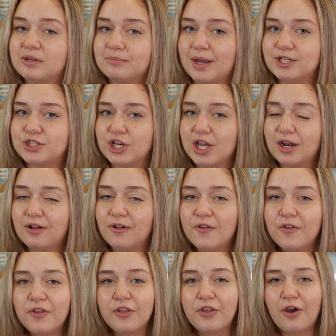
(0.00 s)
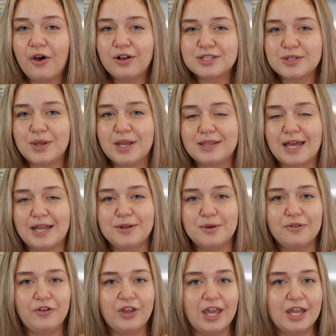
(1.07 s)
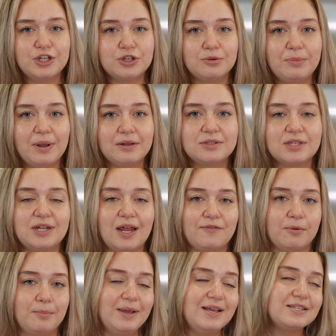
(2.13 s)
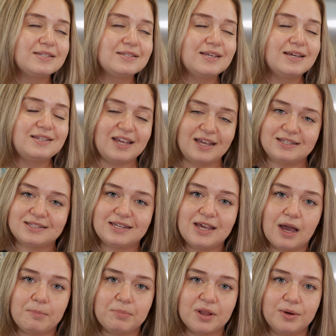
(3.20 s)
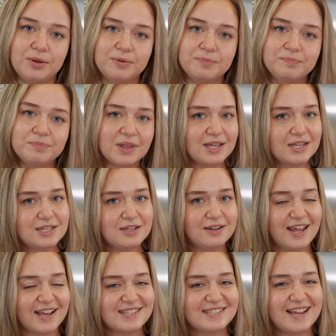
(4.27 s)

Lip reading: to my channel. Also hit that notification bell to never miss a tasty upload. Till next